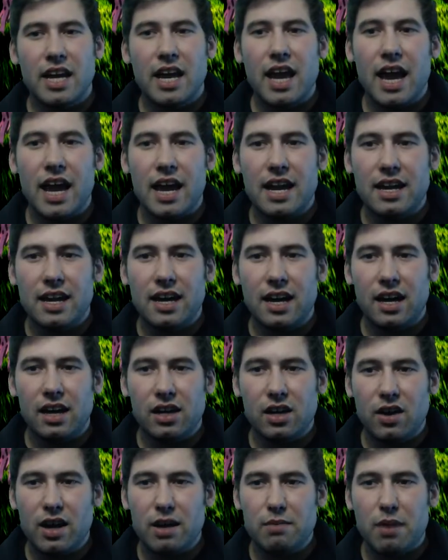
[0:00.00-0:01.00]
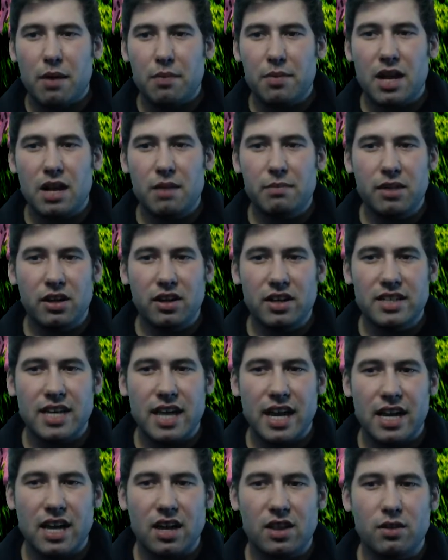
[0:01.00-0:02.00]
and go ahead and pop that ability,
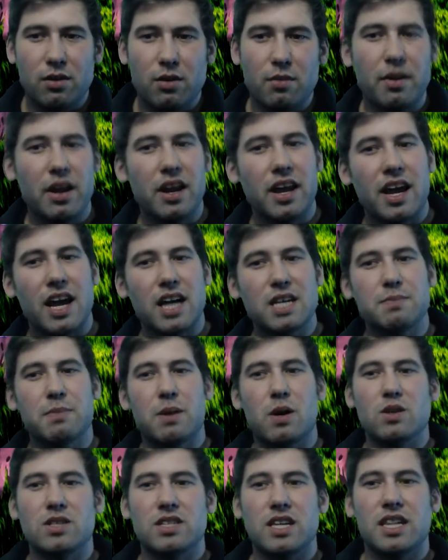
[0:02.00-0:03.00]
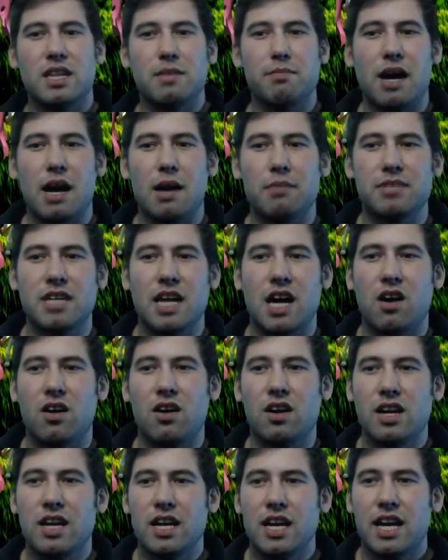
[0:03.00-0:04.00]
taking out the remaining expos and the bomb tower.